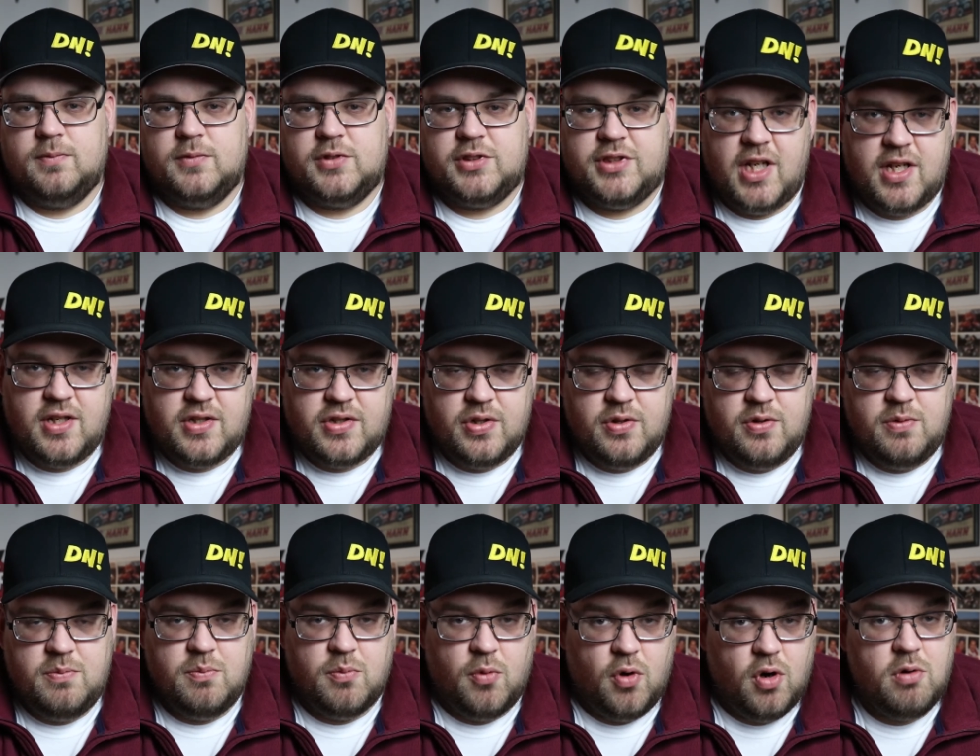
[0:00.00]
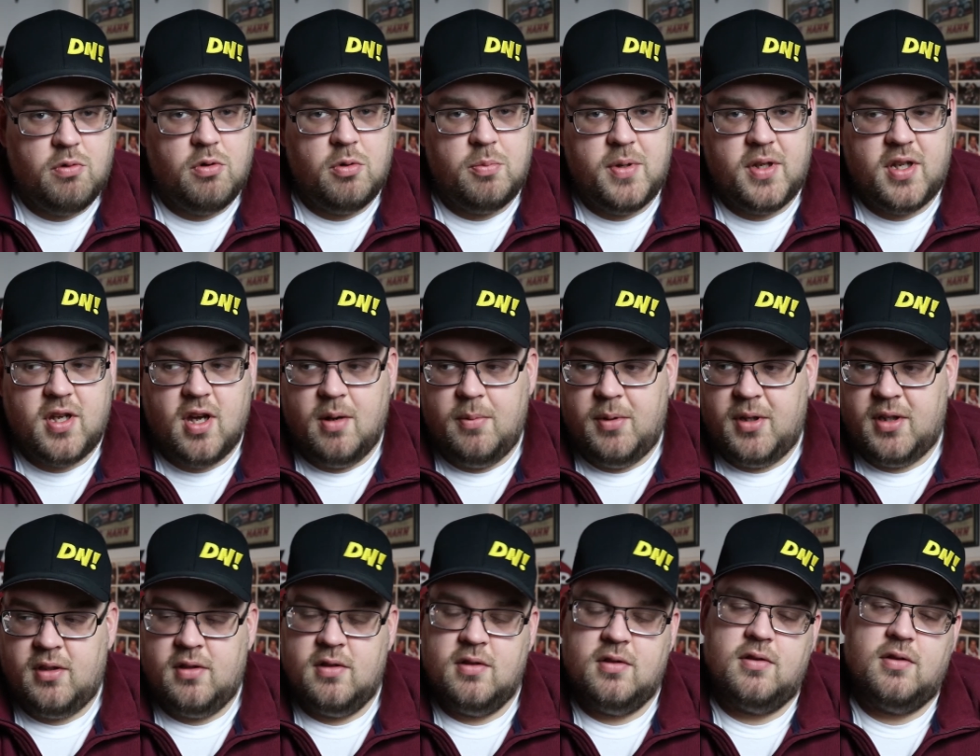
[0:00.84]
Stay tuned. More will be
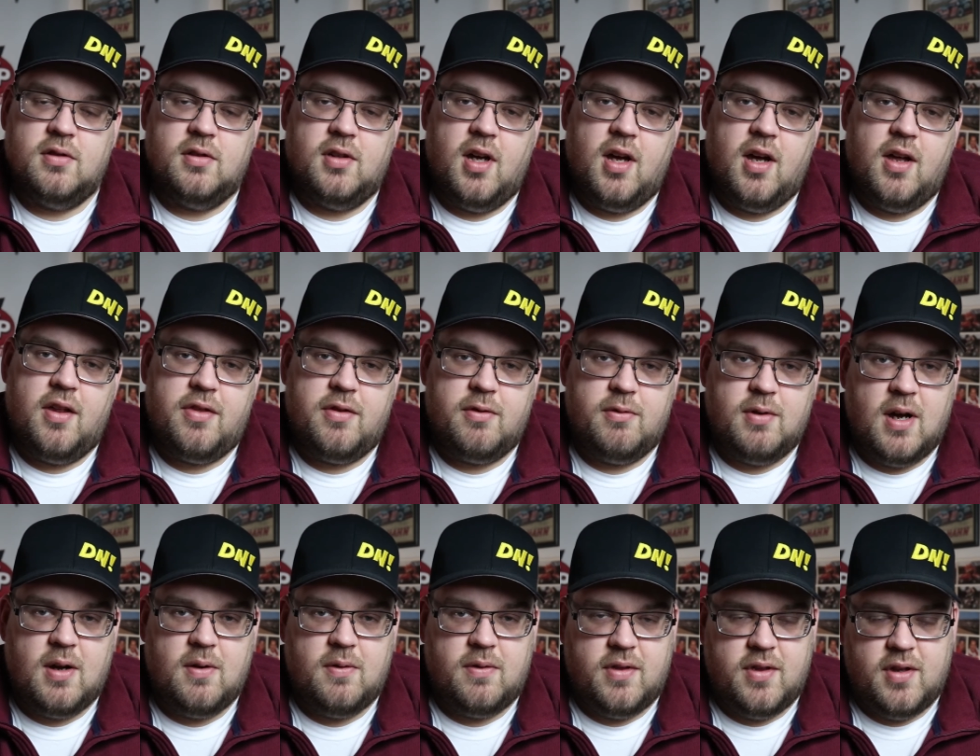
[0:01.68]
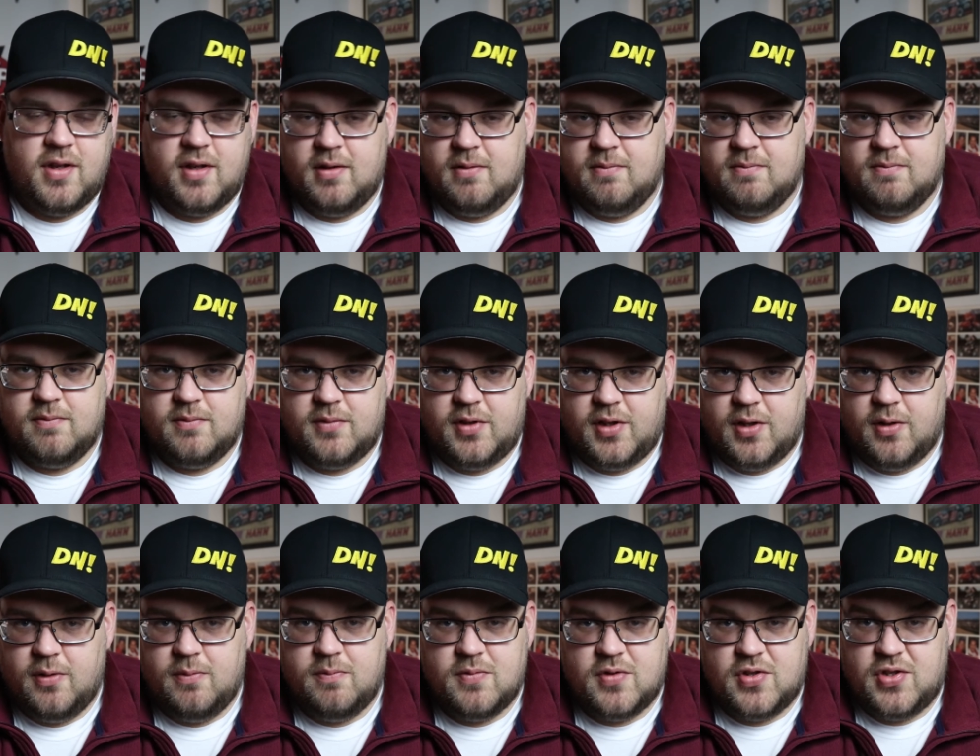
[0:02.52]
coming uh, throughout the, you
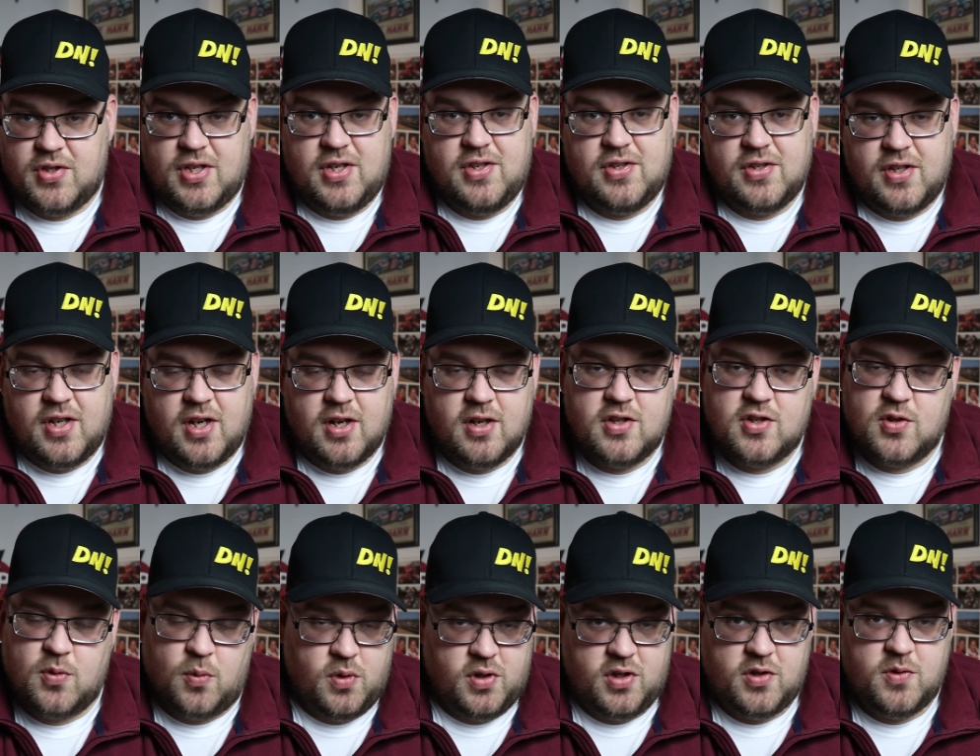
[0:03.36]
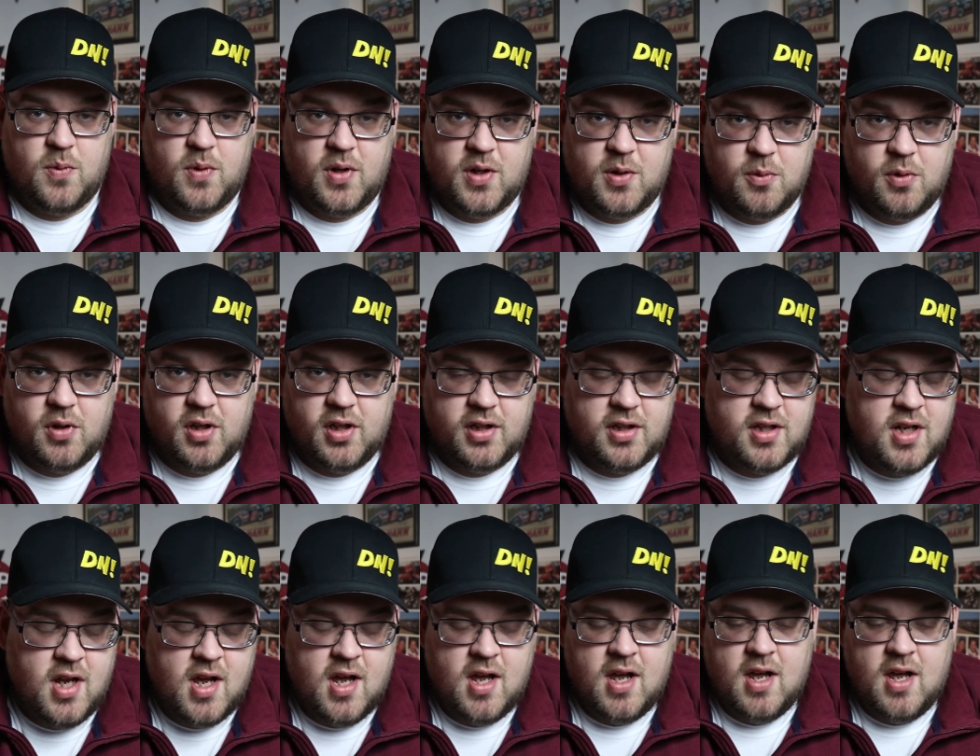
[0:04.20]
know, season here. It's 2021.